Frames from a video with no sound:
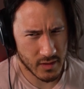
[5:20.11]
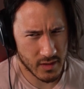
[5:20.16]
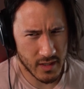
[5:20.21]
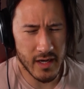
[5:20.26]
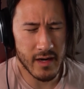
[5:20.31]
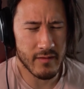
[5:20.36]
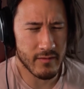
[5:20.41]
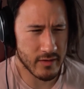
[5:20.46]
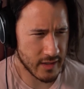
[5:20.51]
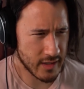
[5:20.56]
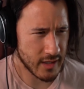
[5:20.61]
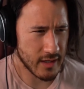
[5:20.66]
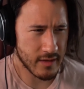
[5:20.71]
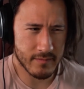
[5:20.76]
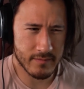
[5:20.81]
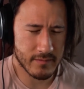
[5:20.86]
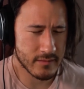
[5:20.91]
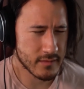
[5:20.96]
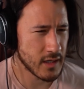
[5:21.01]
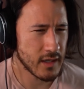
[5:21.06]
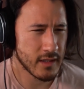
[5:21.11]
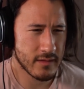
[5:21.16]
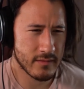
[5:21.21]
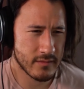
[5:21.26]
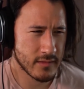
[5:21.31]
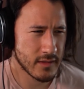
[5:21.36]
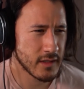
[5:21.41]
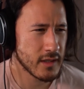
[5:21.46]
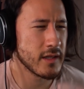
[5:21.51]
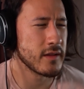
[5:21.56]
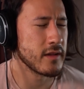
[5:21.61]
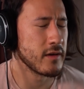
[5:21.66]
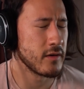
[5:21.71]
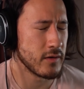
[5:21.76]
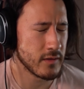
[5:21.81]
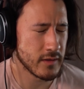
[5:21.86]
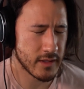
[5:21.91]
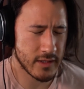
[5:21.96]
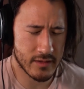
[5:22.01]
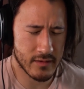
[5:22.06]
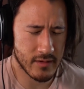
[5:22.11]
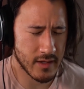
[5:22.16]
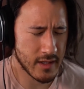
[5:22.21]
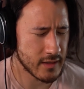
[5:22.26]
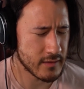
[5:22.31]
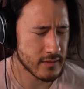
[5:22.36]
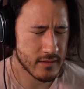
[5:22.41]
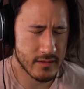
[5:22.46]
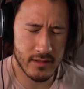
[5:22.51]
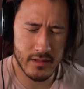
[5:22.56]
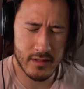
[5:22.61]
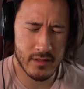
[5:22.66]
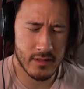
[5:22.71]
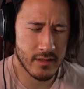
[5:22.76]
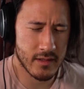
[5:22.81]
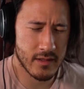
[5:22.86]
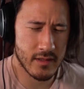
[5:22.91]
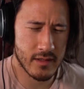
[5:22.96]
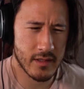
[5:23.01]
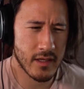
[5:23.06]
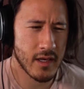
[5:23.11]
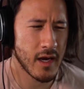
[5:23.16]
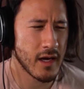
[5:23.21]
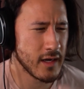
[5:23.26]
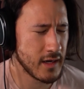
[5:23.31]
and that has everything to do with that sense of community that surrounded these